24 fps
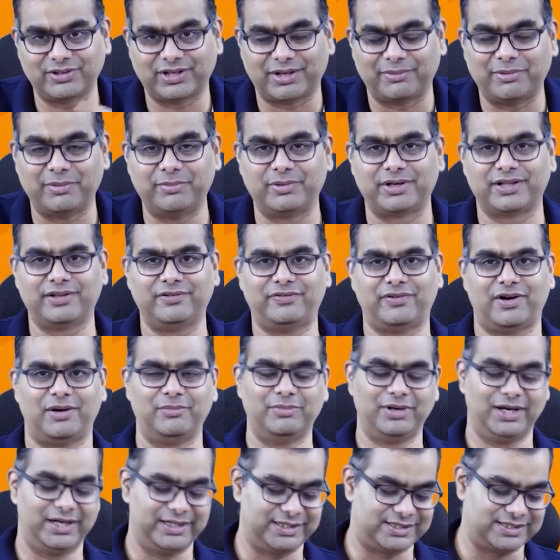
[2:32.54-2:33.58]
to remember the
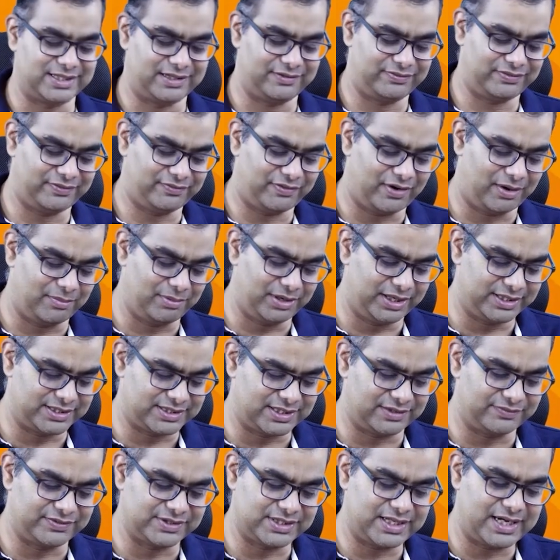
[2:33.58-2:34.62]
formula itself. Formula
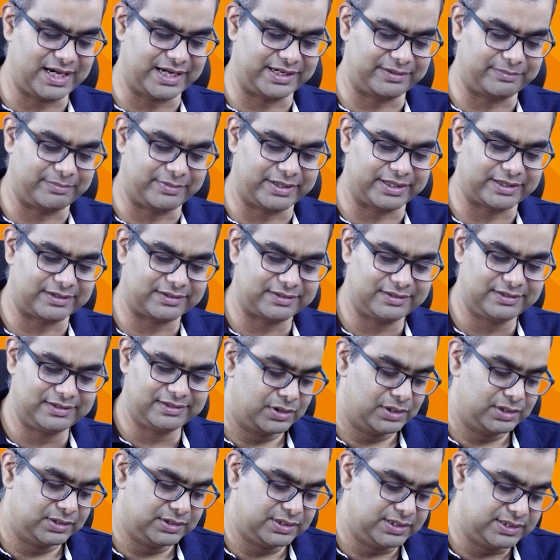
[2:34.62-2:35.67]
itself is a nightmare.
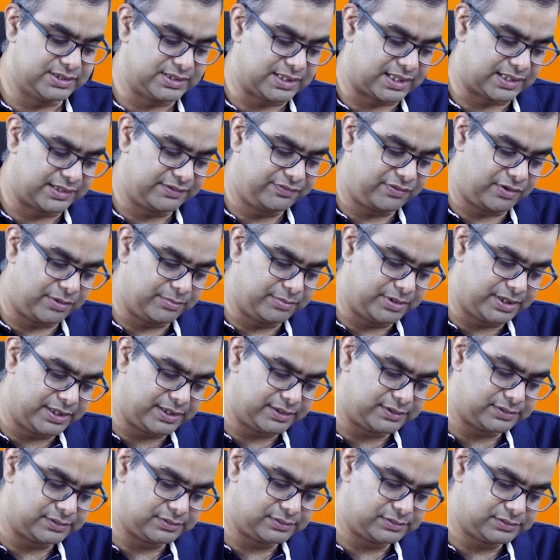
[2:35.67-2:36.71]
These are the formulae.
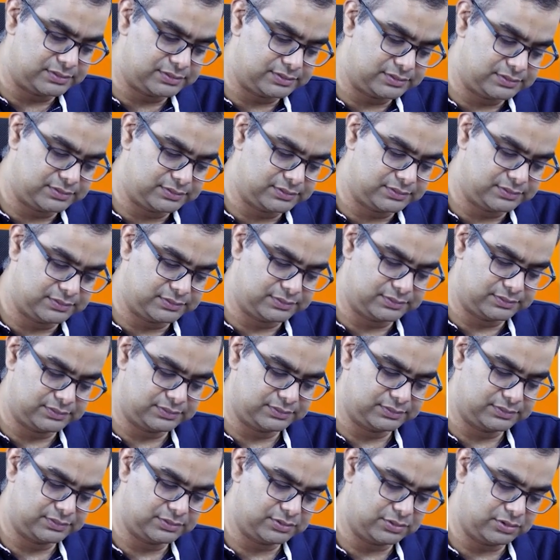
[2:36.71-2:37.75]

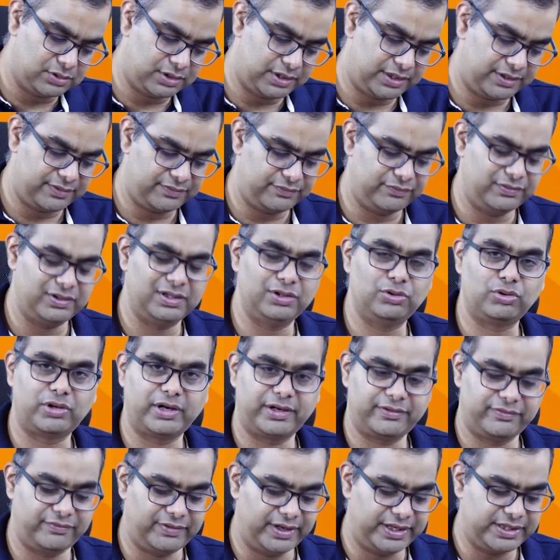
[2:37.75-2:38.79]
Okay, we will look
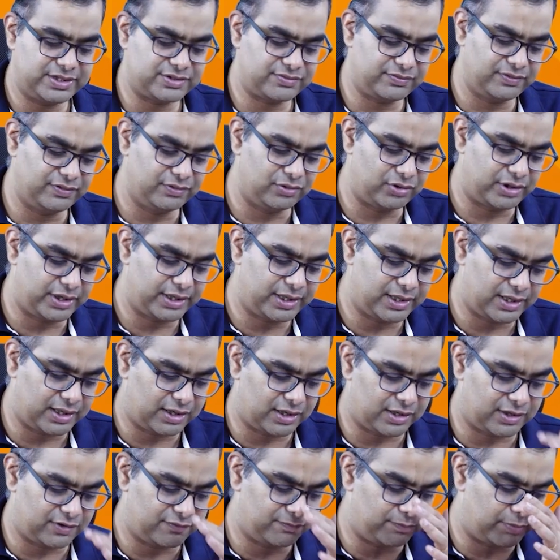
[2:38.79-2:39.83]
at weights, we will look at
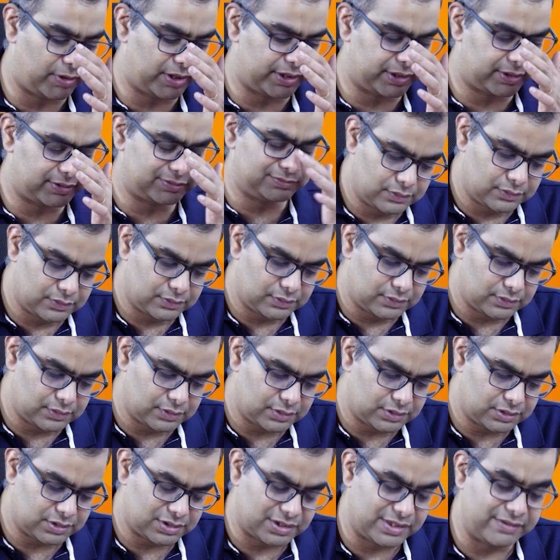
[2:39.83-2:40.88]
cutoff point.
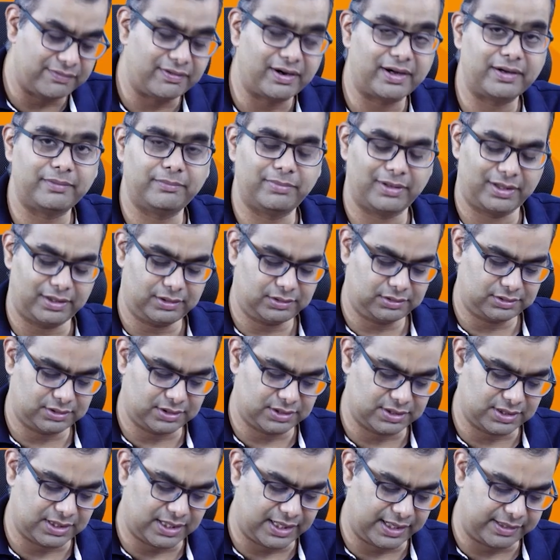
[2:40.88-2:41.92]
It's divided by,
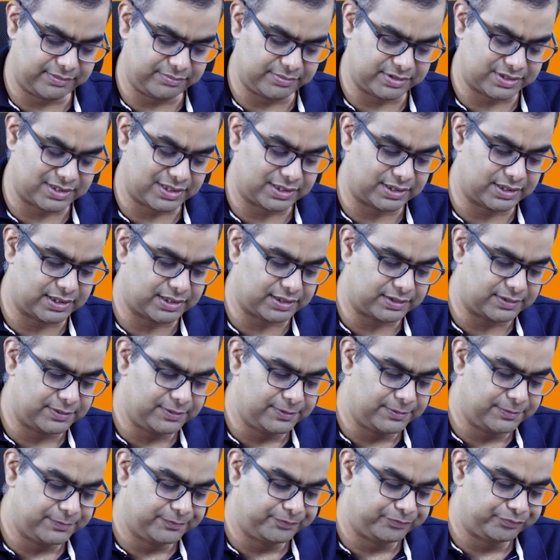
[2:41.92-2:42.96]
there's a line missing there.
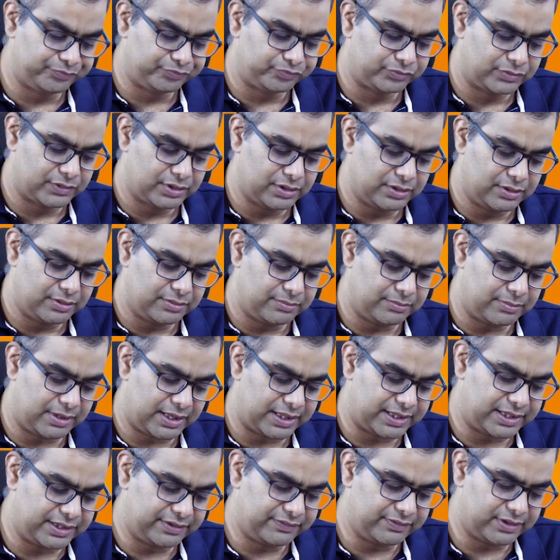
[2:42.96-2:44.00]

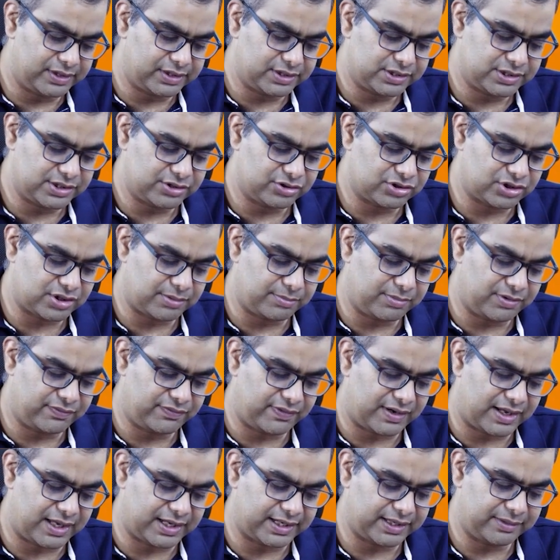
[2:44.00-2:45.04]
Market variance into sum of
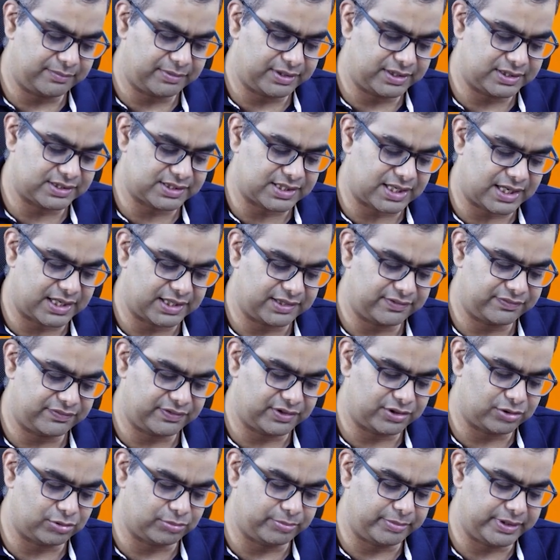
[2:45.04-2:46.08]
RA minus RF
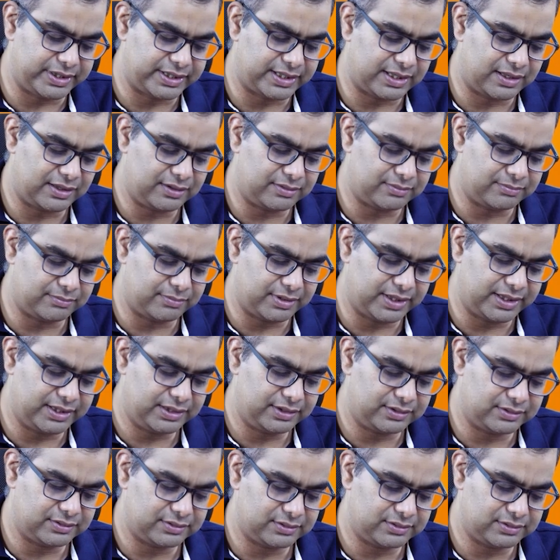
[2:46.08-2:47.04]
into beta by